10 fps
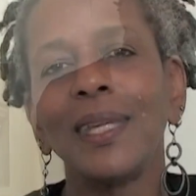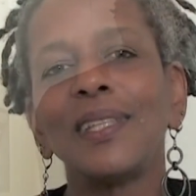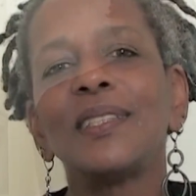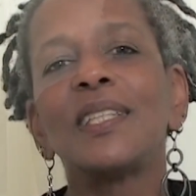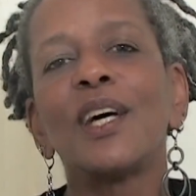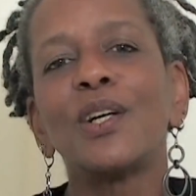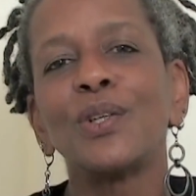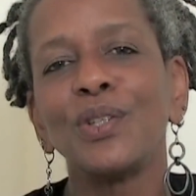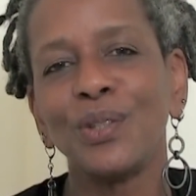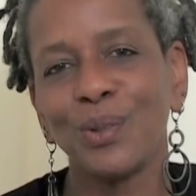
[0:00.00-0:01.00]
didn't
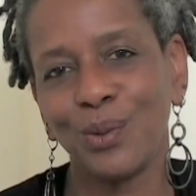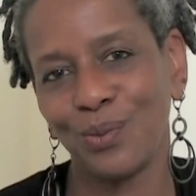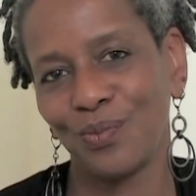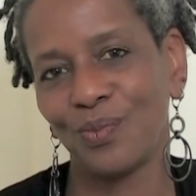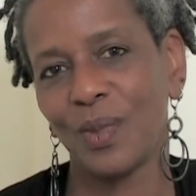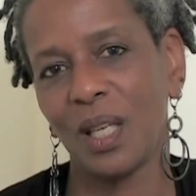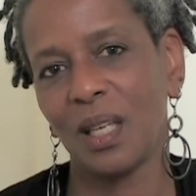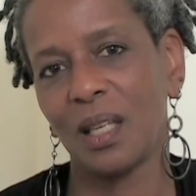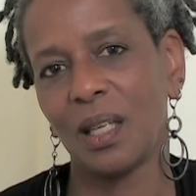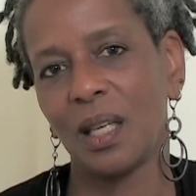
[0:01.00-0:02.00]
tell you
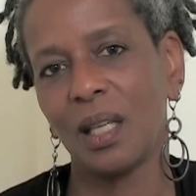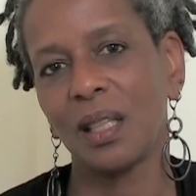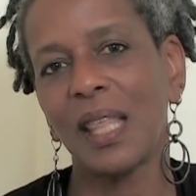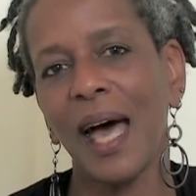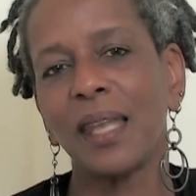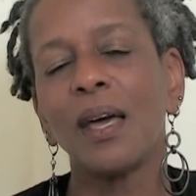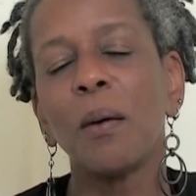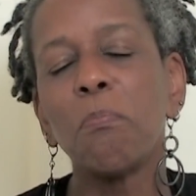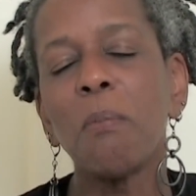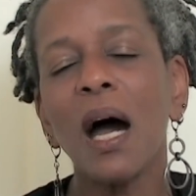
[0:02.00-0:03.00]
that
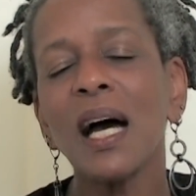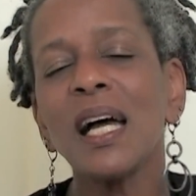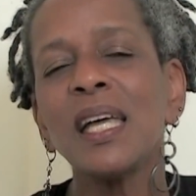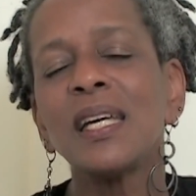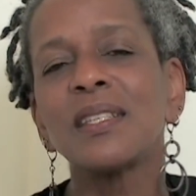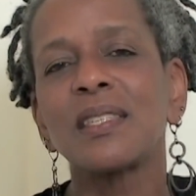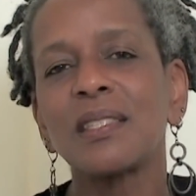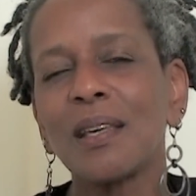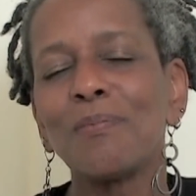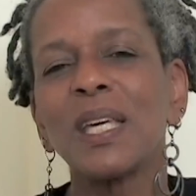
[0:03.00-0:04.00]
my
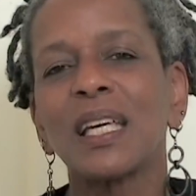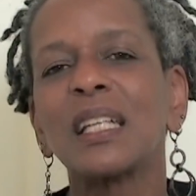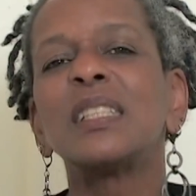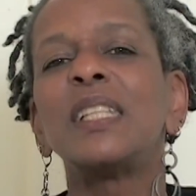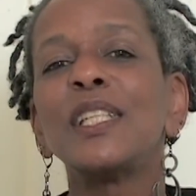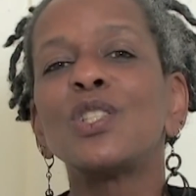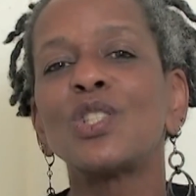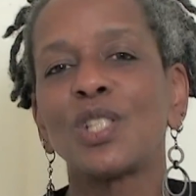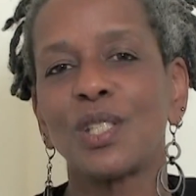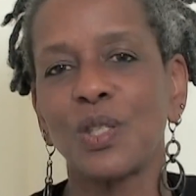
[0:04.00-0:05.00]
stomach
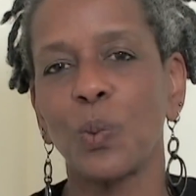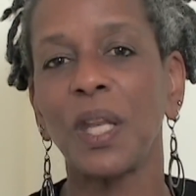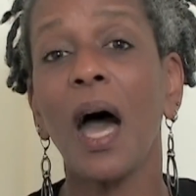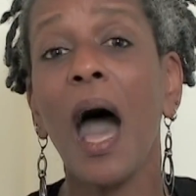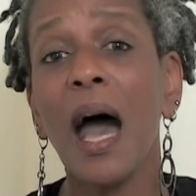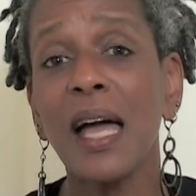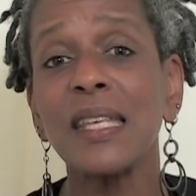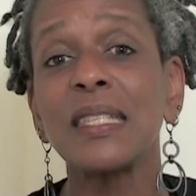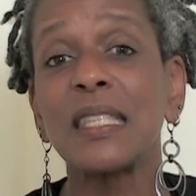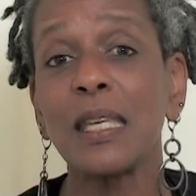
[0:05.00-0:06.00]
clenches when I
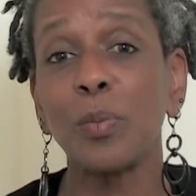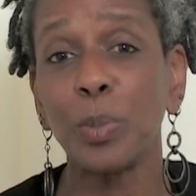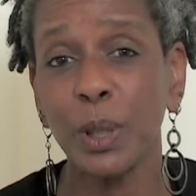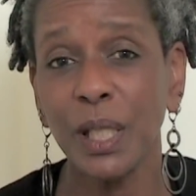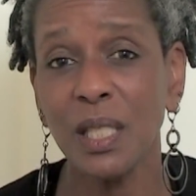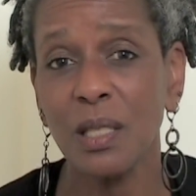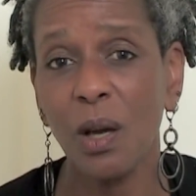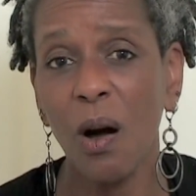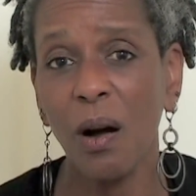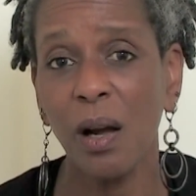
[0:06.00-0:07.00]
see a police
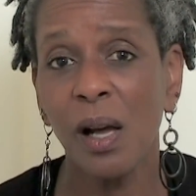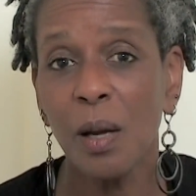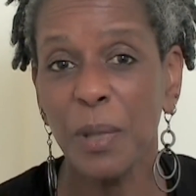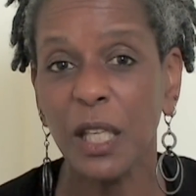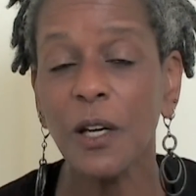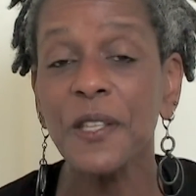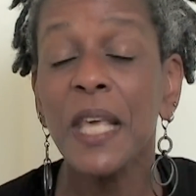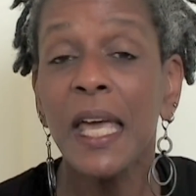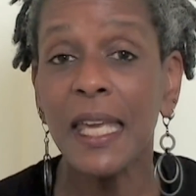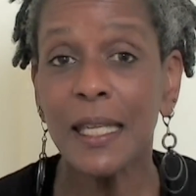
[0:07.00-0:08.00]
car because
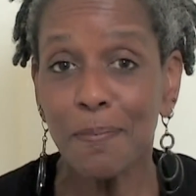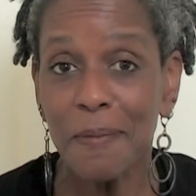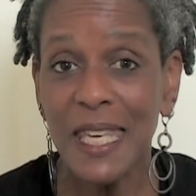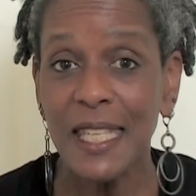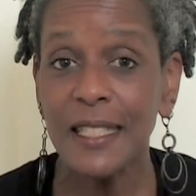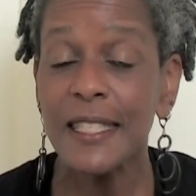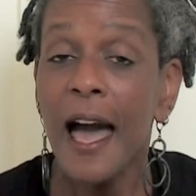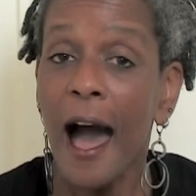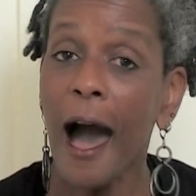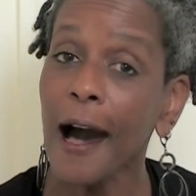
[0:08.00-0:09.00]
it means
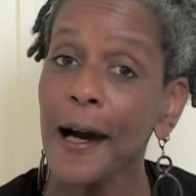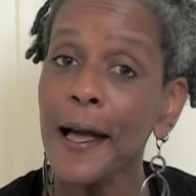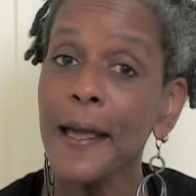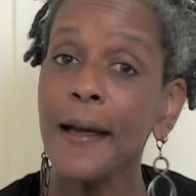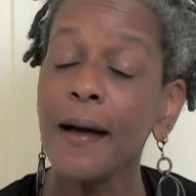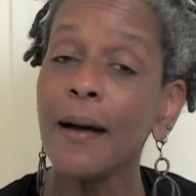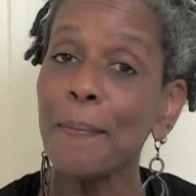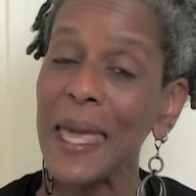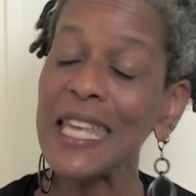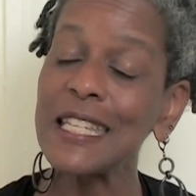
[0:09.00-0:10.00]
I
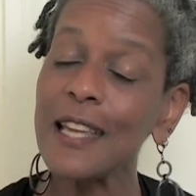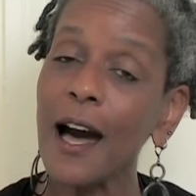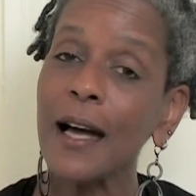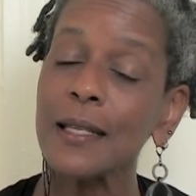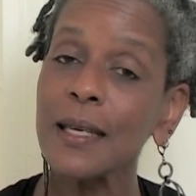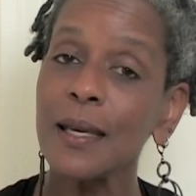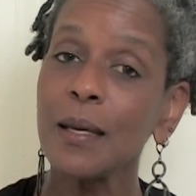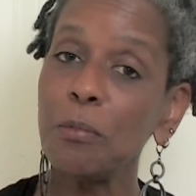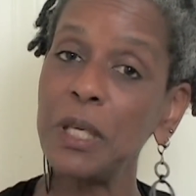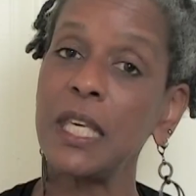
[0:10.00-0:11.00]
may not
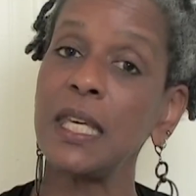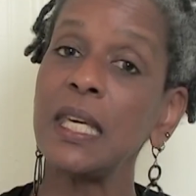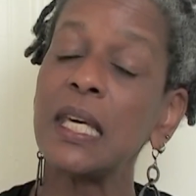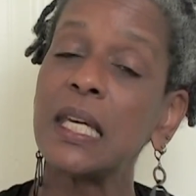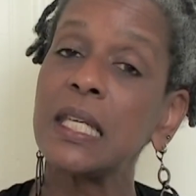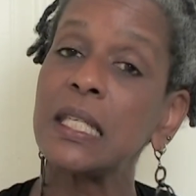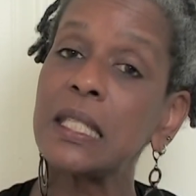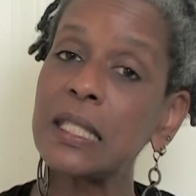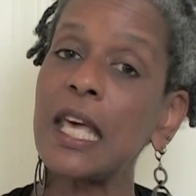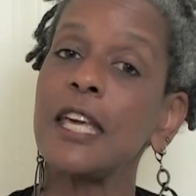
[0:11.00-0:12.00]
be
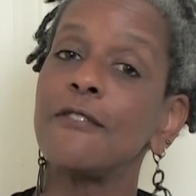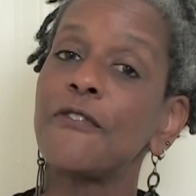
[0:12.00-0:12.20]
safe.